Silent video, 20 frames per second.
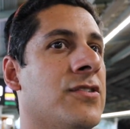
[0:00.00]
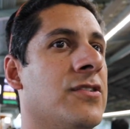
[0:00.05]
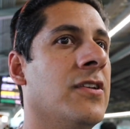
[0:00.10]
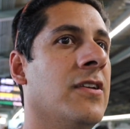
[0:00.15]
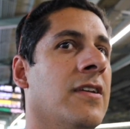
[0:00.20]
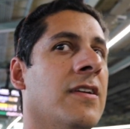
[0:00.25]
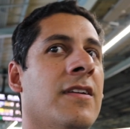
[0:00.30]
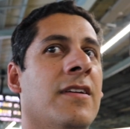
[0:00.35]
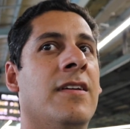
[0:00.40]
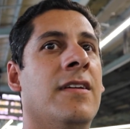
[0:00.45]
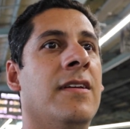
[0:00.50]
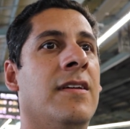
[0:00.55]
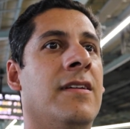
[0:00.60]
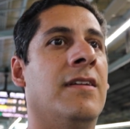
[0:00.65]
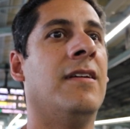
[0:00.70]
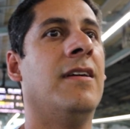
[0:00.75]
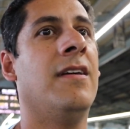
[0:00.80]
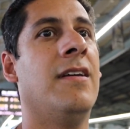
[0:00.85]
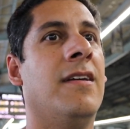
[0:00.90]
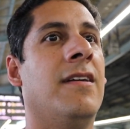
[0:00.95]

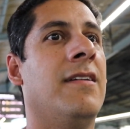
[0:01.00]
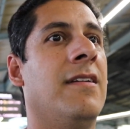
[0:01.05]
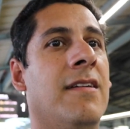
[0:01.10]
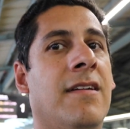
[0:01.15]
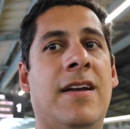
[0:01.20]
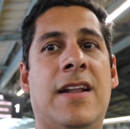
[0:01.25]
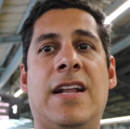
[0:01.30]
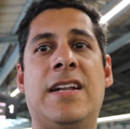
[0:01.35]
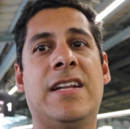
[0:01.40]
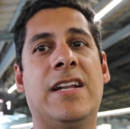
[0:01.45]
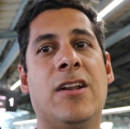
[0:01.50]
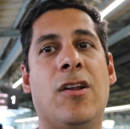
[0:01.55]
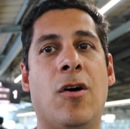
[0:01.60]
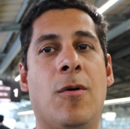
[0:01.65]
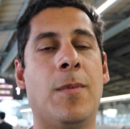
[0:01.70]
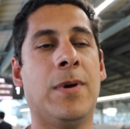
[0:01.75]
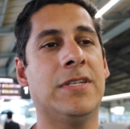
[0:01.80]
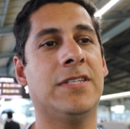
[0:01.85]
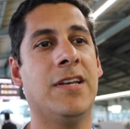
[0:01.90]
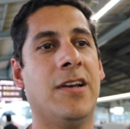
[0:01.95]
and I did it all
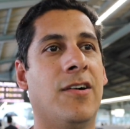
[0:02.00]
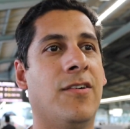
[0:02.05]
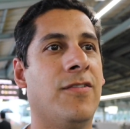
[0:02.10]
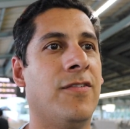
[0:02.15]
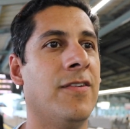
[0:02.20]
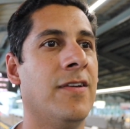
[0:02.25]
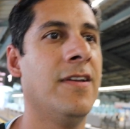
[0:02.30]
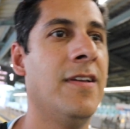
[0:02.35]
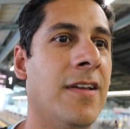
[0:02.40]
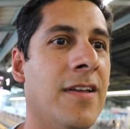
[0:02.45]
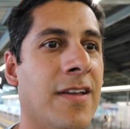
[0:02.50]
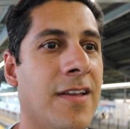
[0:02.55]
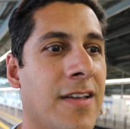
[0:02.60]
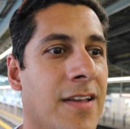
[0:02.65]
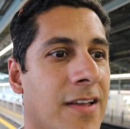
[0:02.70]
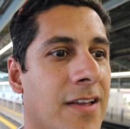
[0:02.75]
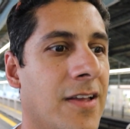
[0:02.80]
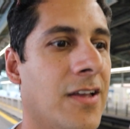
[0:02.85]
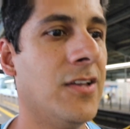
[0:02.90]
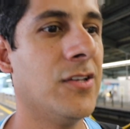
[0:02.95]
myself.
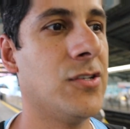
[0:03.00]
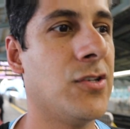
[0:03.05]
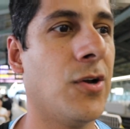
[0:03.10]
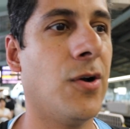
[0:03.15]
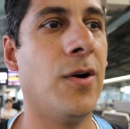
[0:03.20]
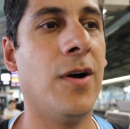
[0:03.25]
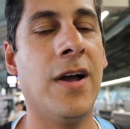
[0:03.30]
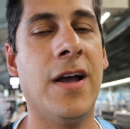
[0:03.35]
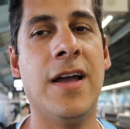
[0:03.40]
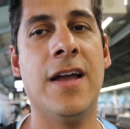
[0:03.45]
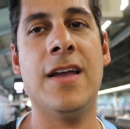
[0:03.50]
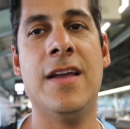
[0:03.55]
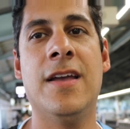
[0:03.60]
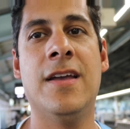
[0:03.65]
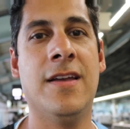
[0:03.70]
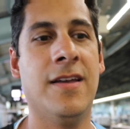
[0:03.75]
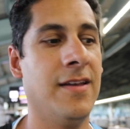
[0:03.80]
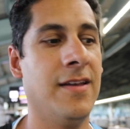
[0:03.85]
So I